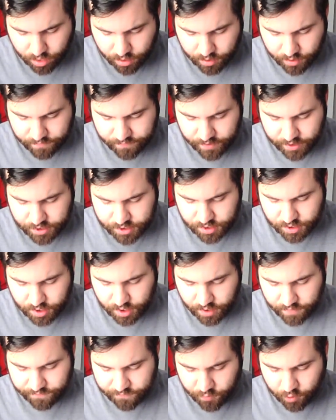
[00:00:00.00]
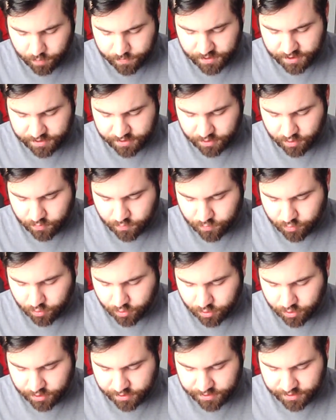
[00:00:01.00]
Eventually, they formed its own
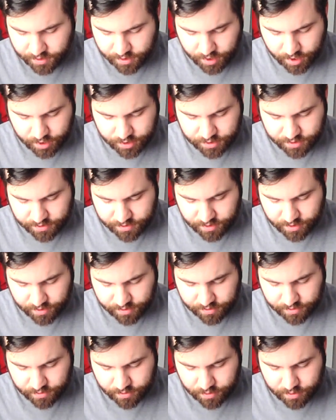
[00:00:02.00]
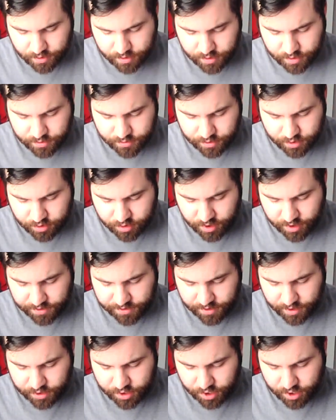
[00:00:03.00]
boards and agencies to address
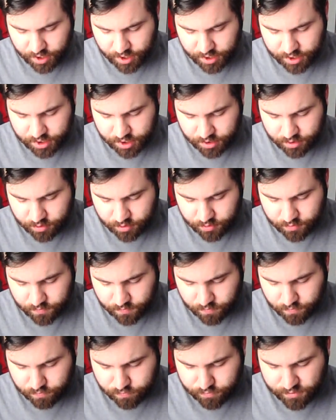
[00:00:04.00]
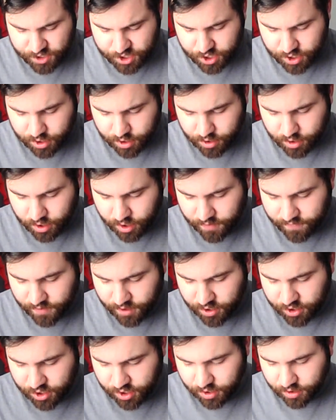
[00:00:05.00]
educational, missionary,
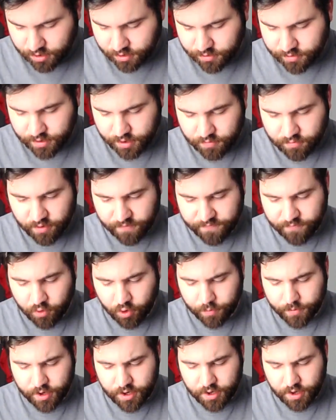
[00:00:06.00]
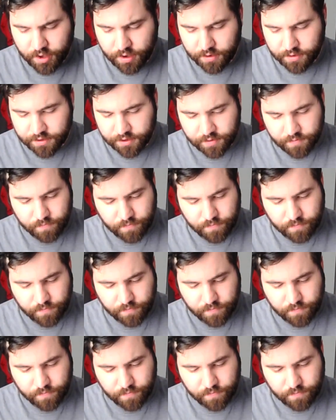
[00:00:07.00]
evangelical, and reforming needs.